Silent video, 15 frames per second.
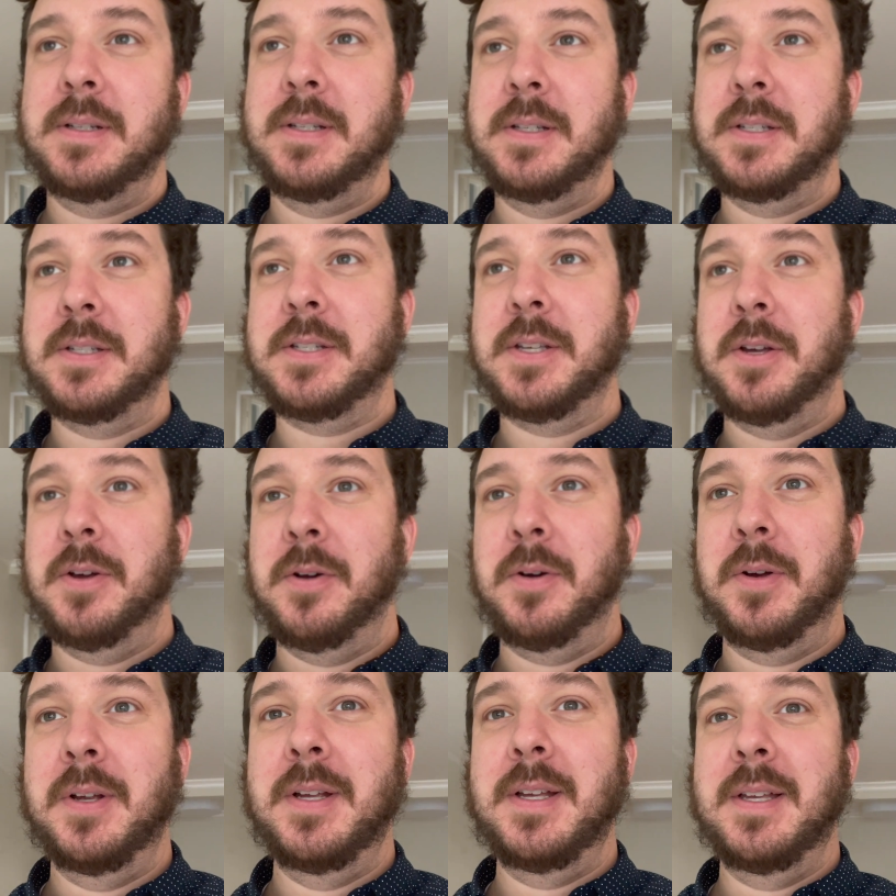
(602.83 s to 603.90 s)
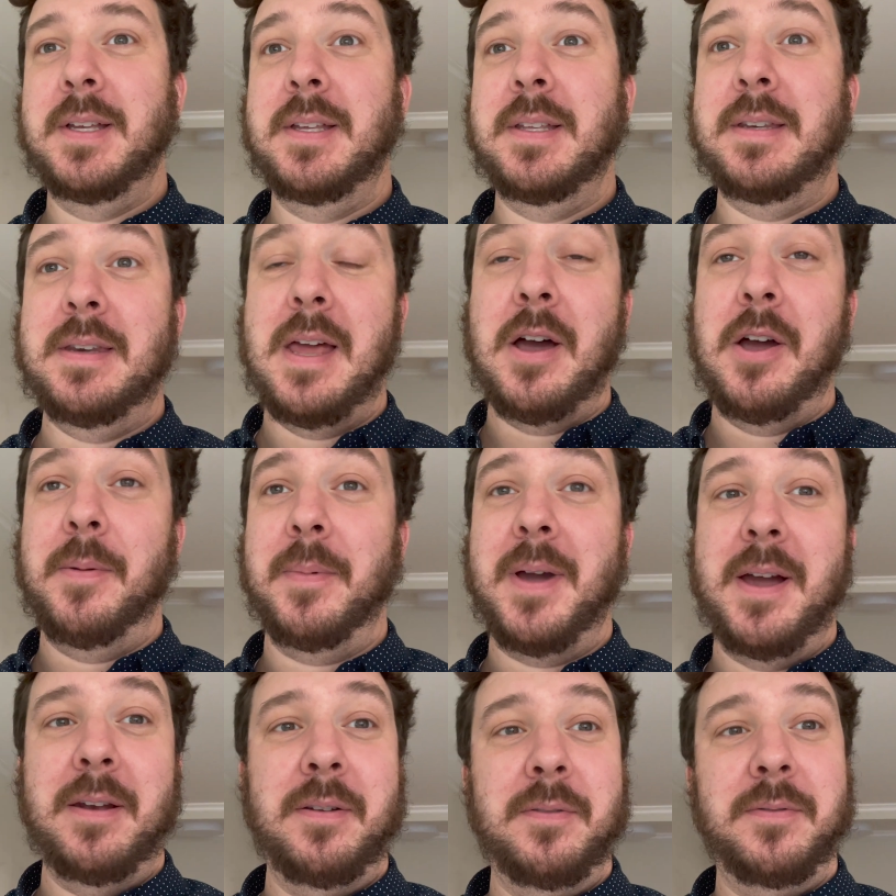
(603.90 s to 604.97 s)
so now I'm
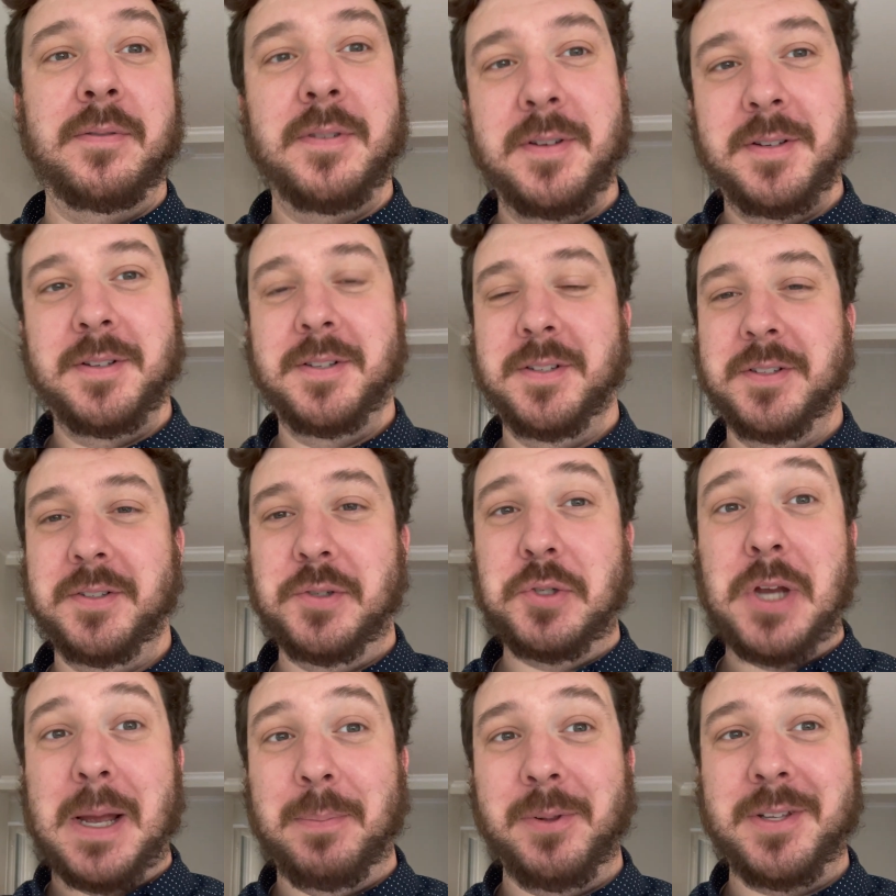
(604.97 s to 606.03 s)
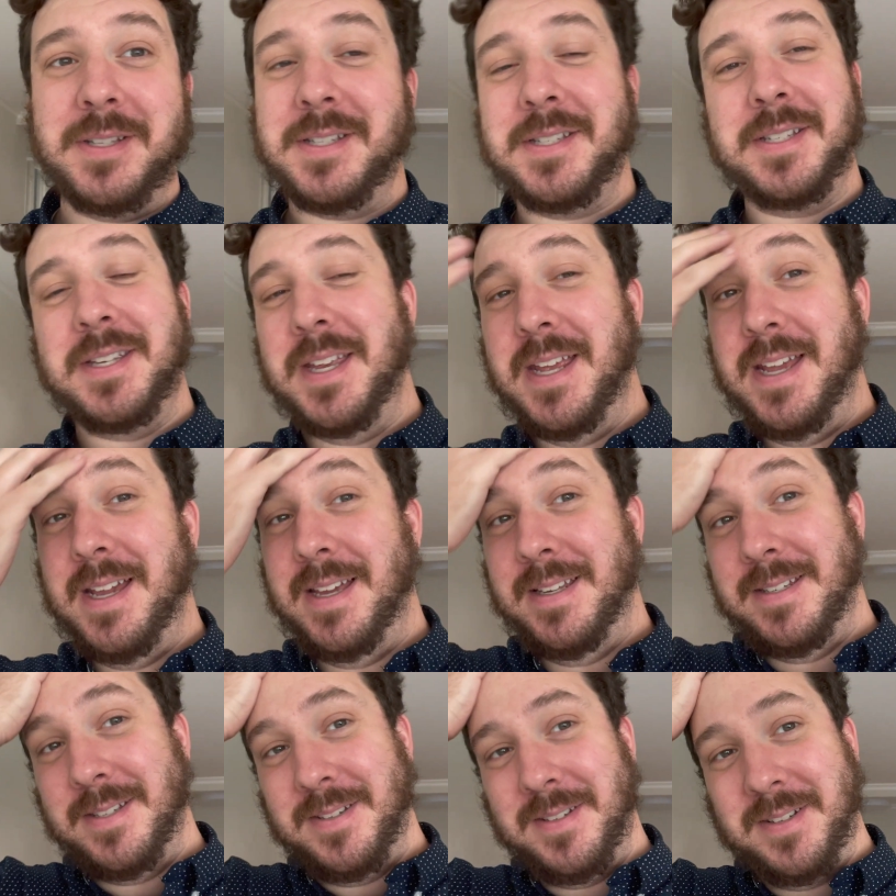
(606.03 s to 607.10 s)
kind of jobless
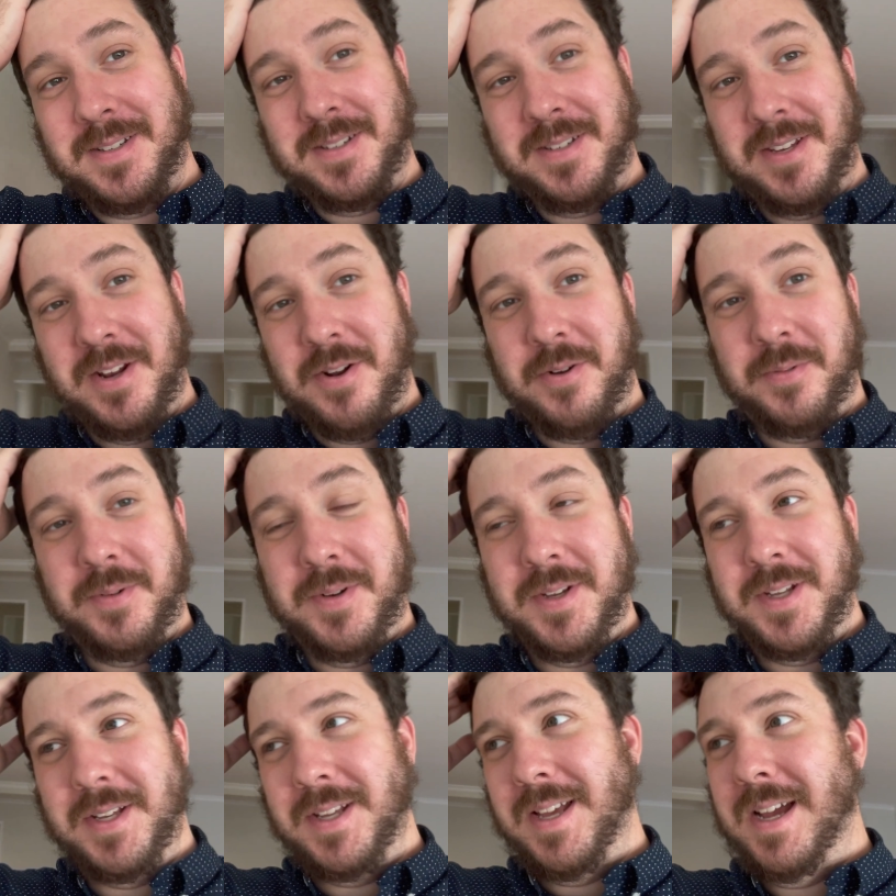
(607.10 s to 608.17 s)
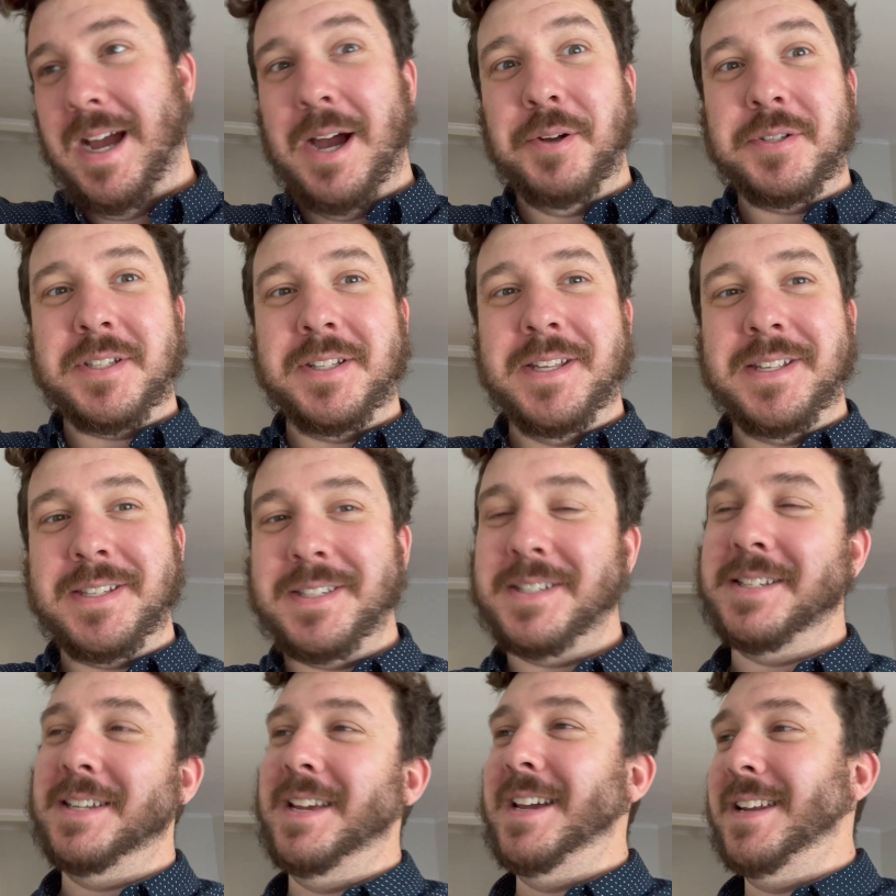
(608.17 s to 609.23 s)
and, you know,
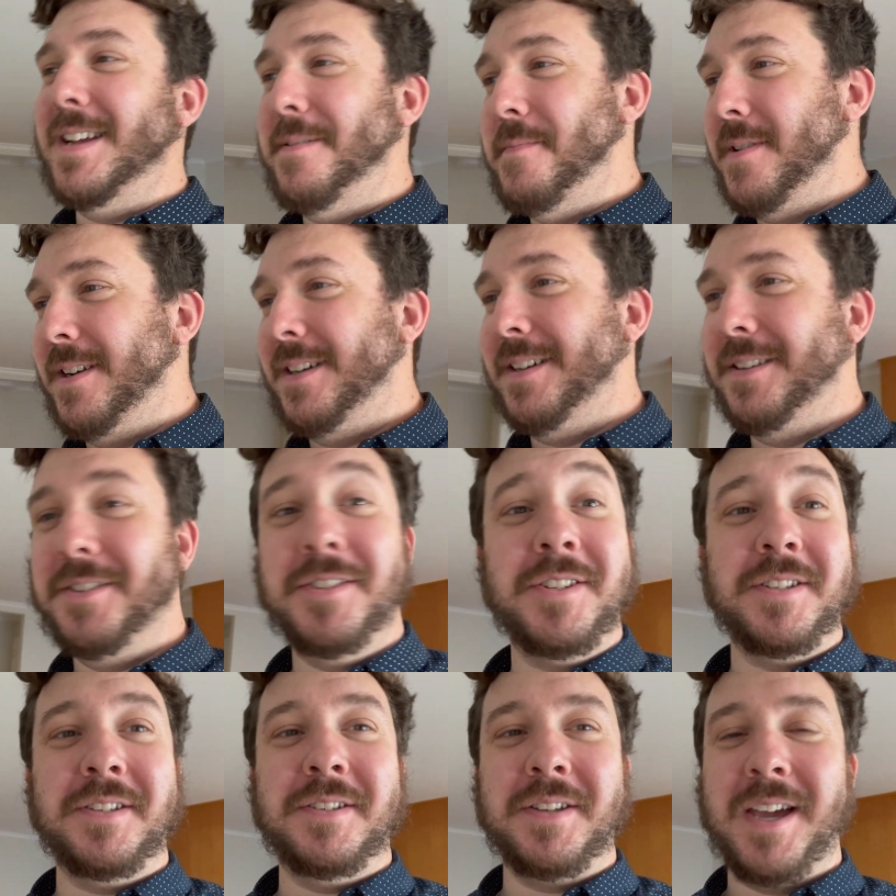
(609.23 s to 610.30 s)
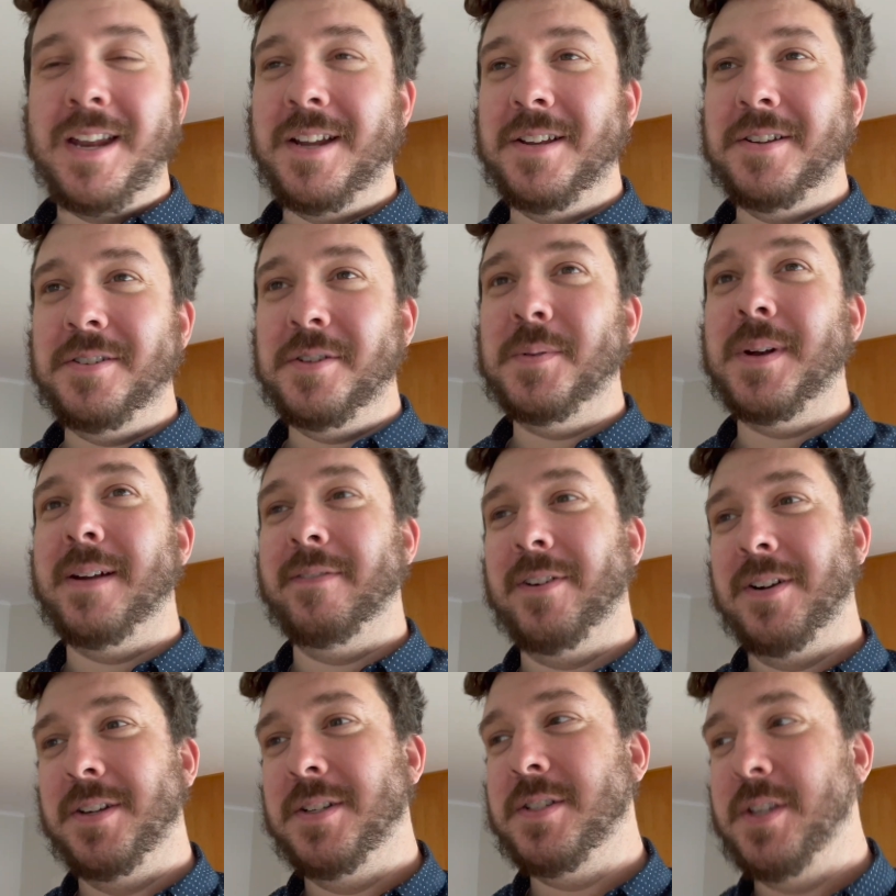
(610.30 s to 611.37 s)
houseless, and I'm gonna just kind of do
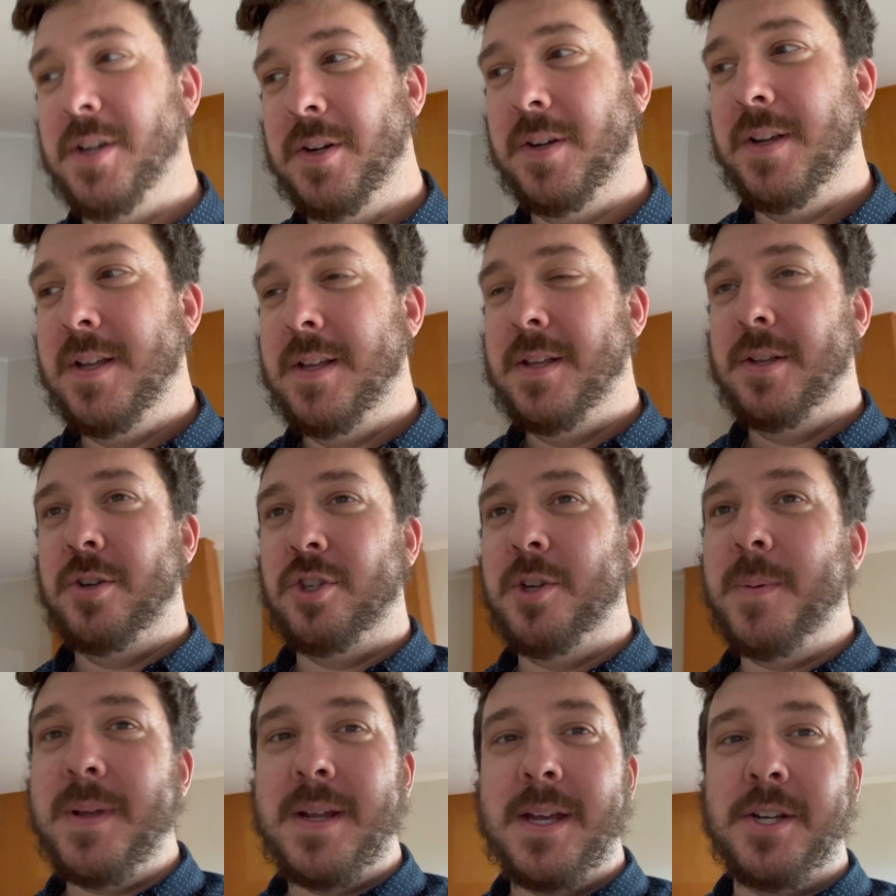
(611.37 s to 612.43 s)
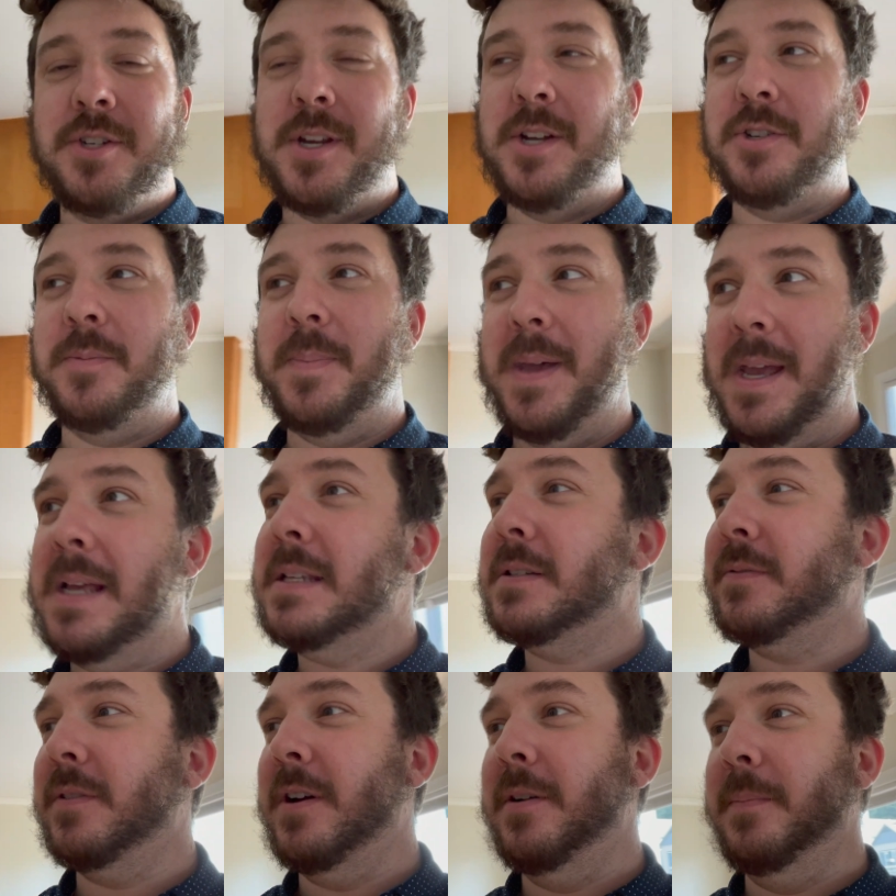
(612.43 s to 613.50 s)
whatever. So should be a nice change of pace
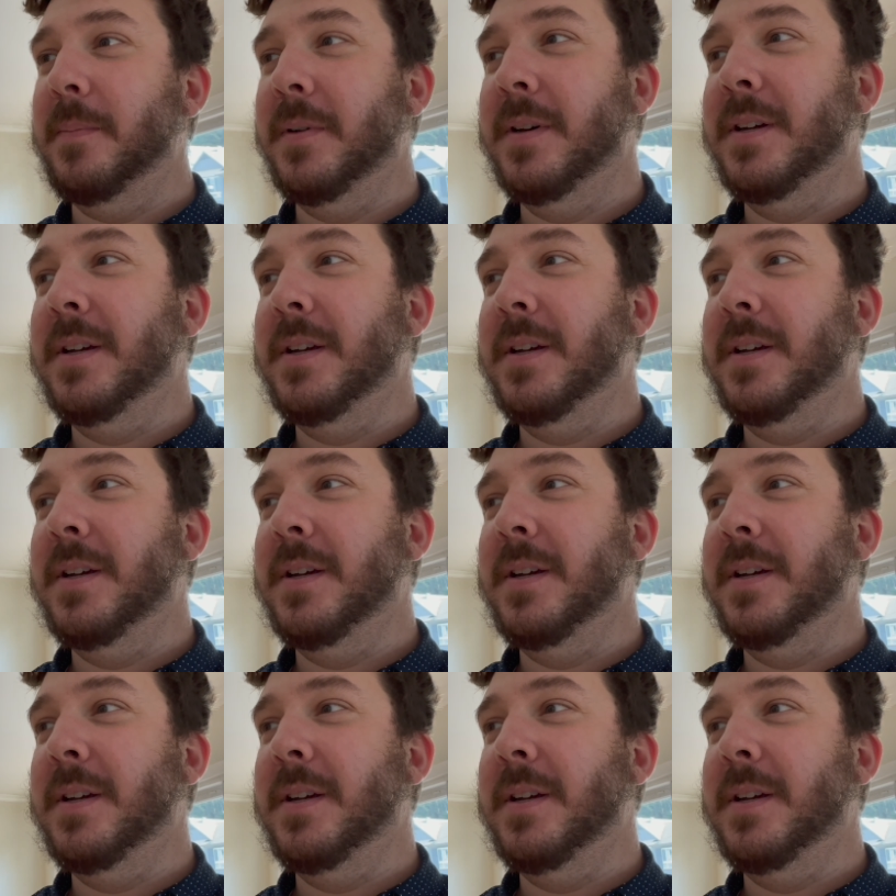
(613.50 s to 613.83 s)
from